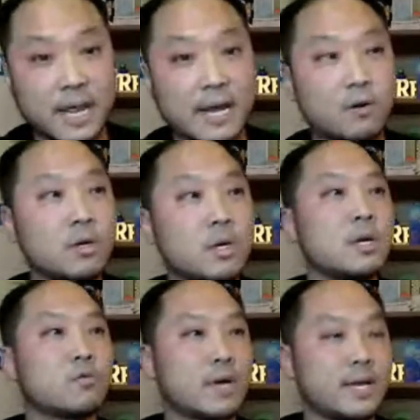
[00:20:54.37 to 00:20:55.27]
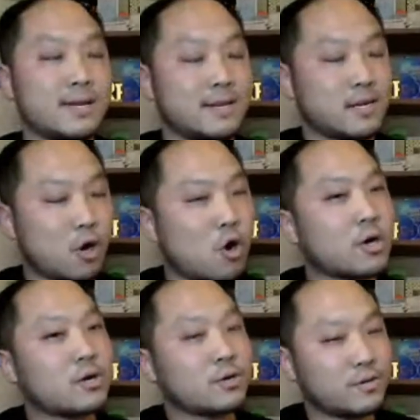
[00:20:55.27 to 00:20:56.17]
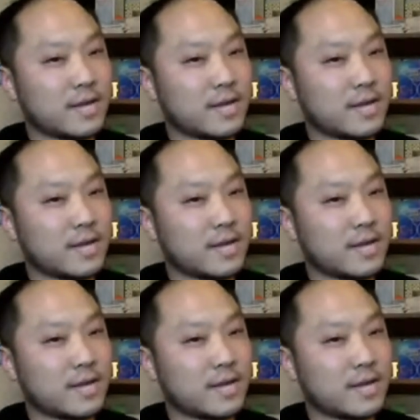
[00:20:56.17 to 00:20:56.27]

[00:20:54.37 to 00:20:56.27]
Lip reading: now, right, are